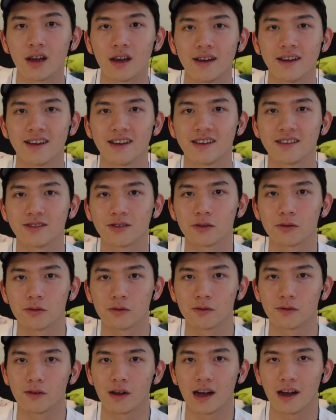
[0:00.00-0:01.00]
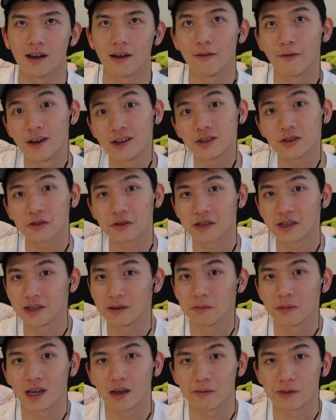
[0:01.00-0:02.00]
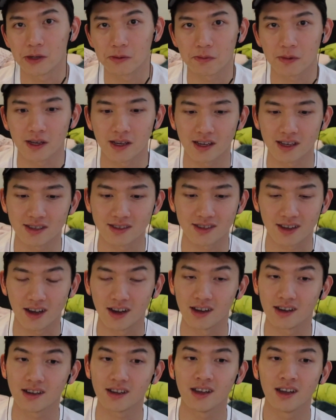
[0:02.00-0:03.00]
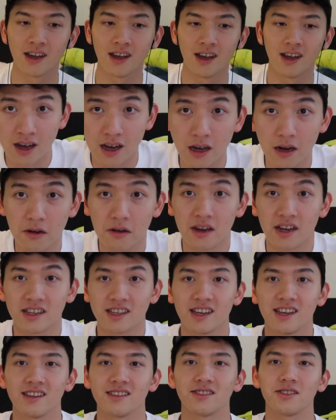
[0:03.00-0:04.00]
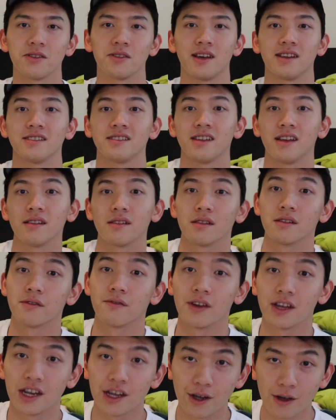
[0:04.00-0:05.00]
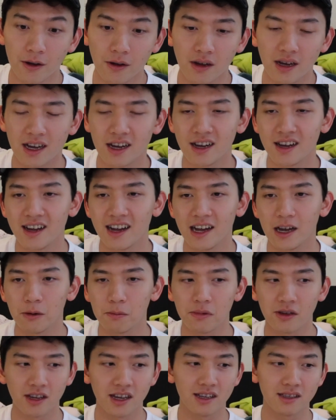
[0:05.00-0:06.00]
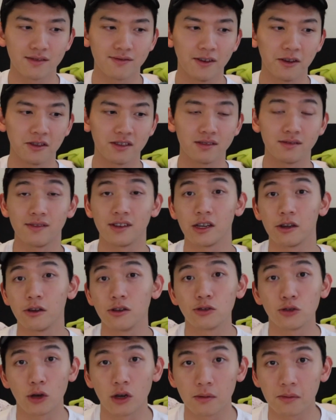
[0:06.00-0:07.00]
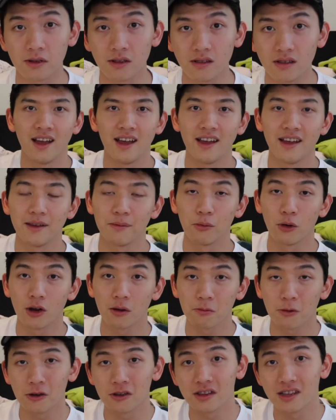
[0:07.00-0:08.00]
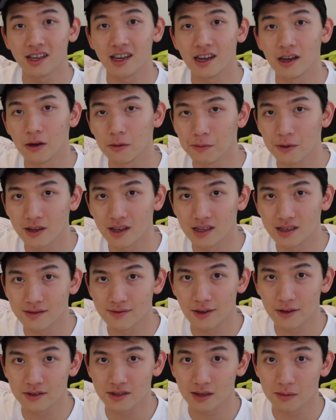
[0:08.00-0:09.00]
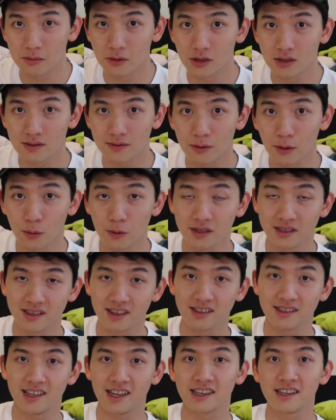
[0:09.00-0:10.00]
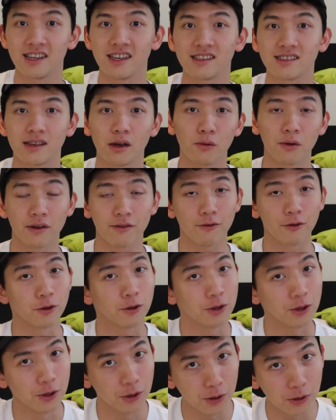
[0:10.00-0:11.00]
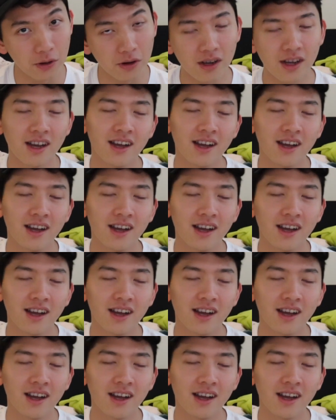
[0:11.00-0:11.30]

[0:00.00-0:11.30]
and to eventually be able to play a song. Alright guys, so that's the end of the video. I hope you guys found this video enjoyable, and more importantly, I hope you guys found some useful whistling techniques that work for you.